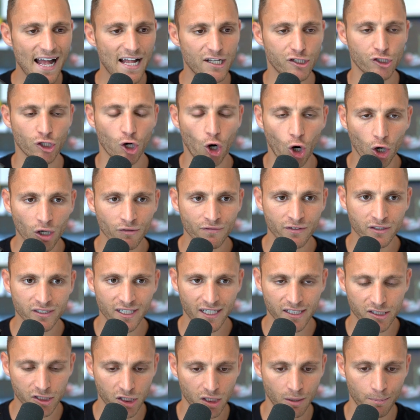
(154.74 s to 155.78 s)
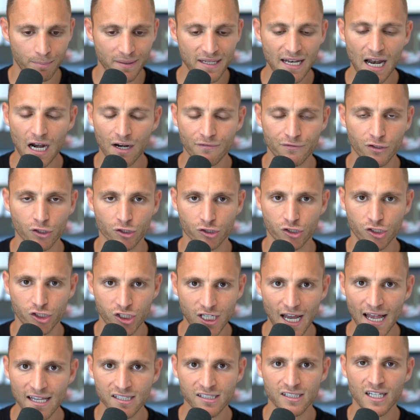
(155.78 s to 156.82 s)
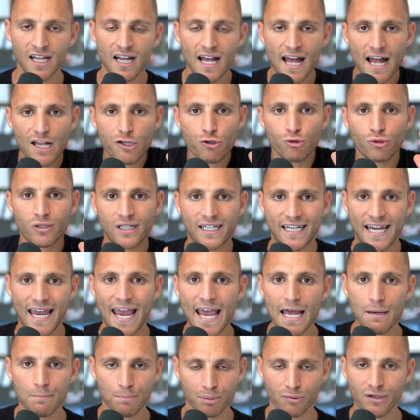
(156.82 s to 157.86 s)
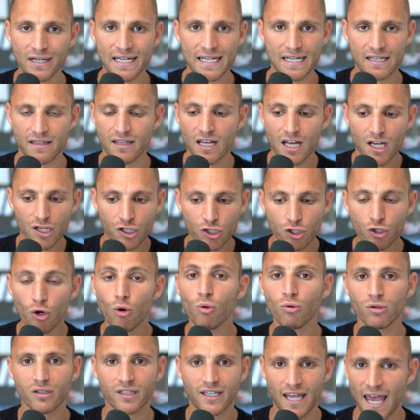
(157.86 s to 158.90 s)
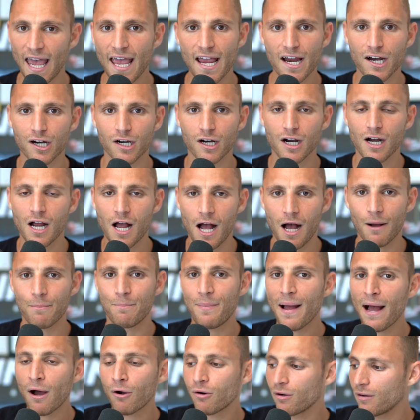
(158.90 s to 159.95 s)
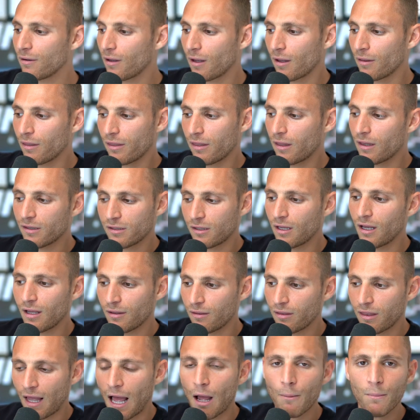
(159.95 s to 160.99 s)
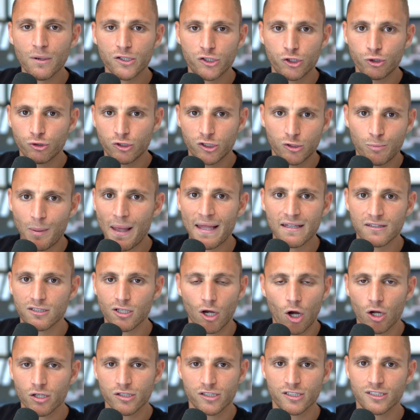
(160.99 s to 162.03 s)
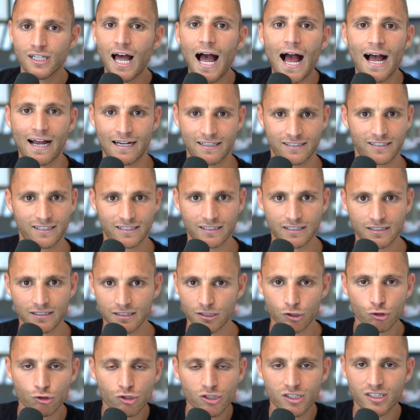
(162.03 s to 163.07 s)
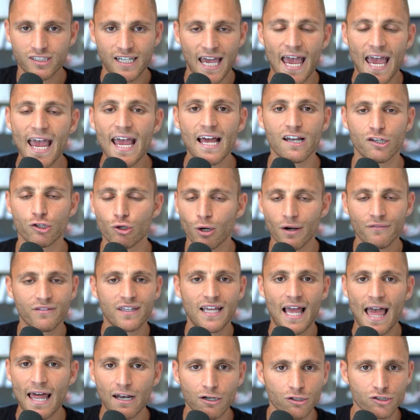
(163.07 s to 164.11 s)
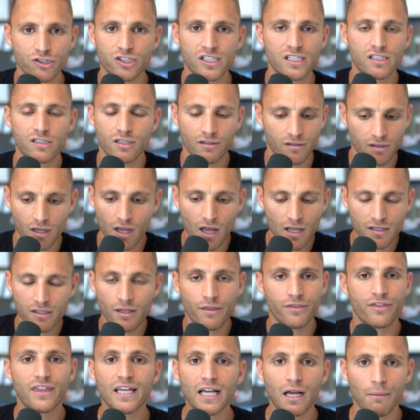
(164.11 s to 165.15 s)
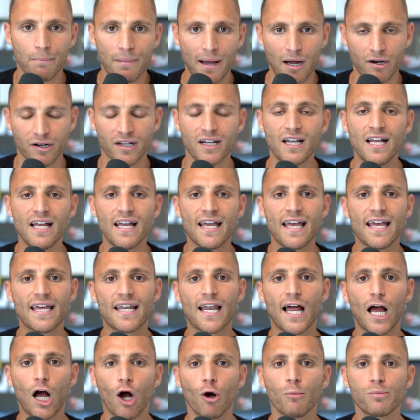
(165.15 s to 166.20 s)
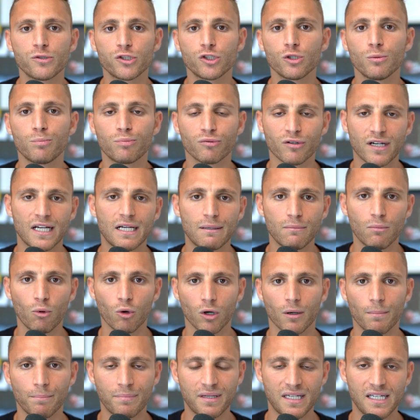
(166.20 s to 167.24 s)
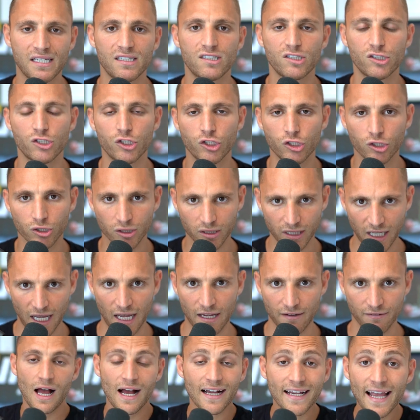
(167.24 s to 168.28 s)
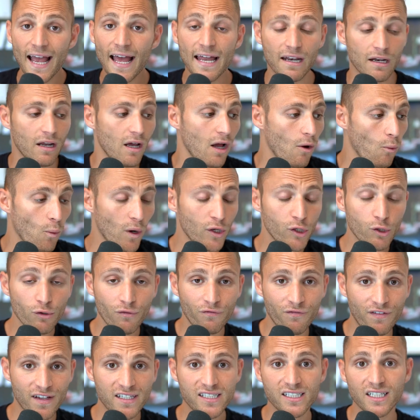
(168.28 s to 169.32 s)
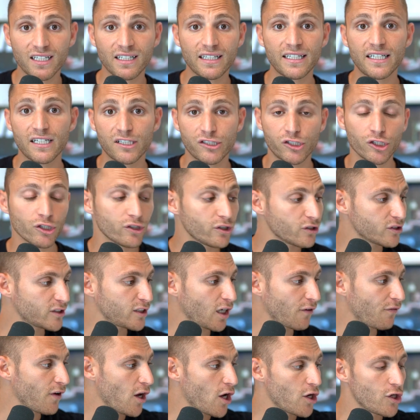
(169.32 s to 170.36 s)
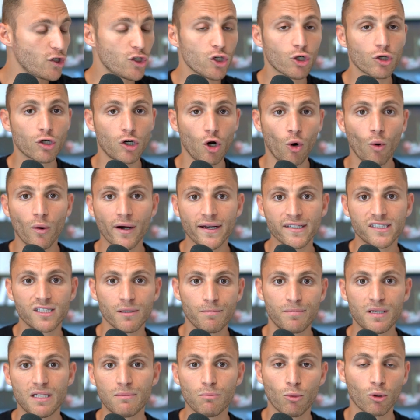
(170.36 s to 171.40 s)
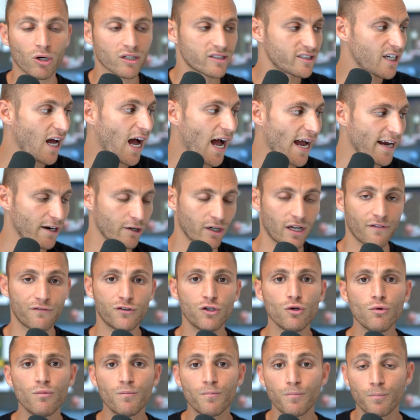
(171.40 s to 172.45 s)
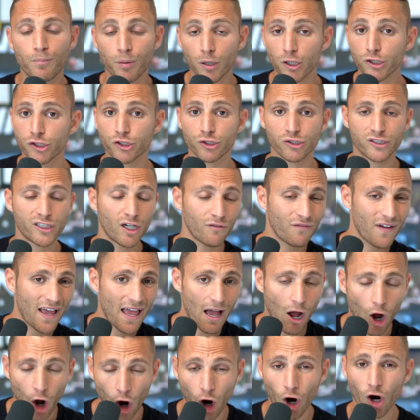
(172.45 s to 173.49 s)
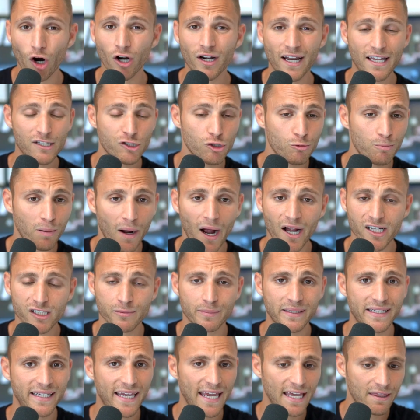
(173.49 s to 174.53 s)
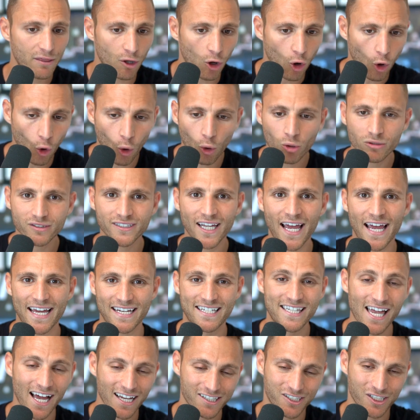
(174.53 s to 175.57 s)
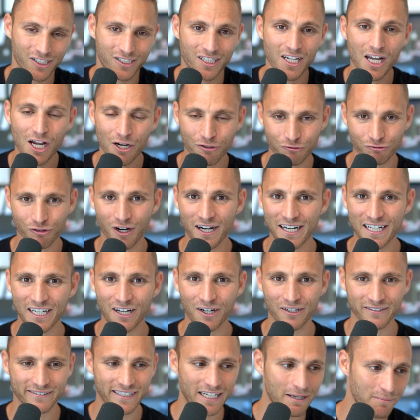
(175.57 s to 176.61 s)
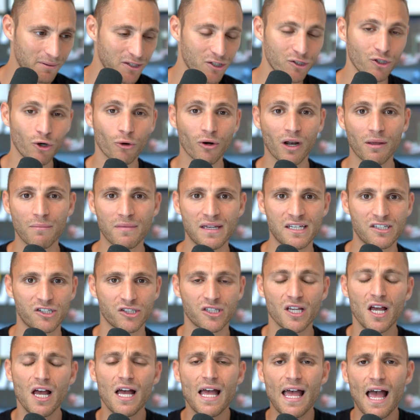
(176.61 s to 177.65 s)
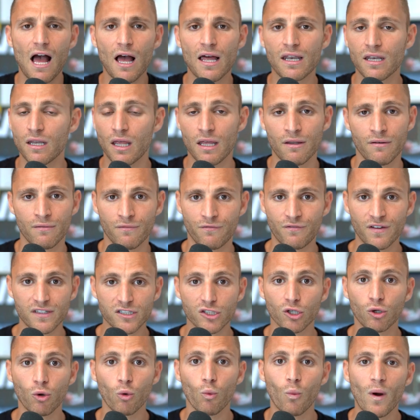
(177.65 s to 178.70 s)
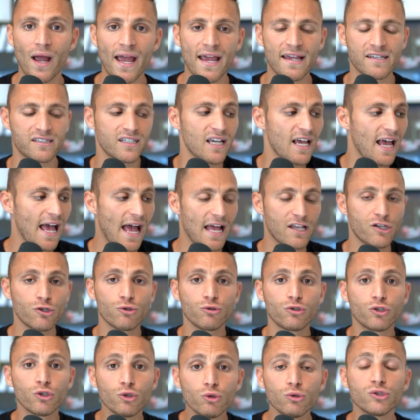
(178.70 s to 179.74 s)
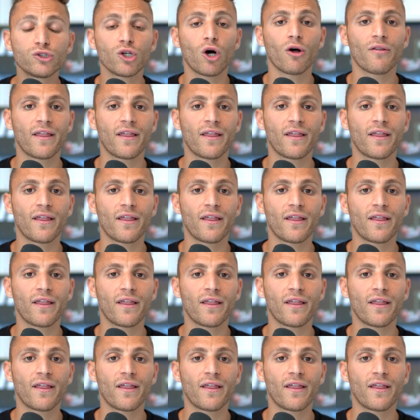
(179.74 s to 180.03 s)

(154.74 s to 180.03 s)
and your heart feels like it's going to beat out of your chest and you can't breathe, you don't care about how much you spent on socks. You just can't. You don't have the energy to think about it. It helps you bring more peace to your life. Again, when you physically exert yourself, you're going to be more tired. If you push yourself hard as you possibly can the whole day, not just running all day, but you know what I mean, just in physical ways, and you use all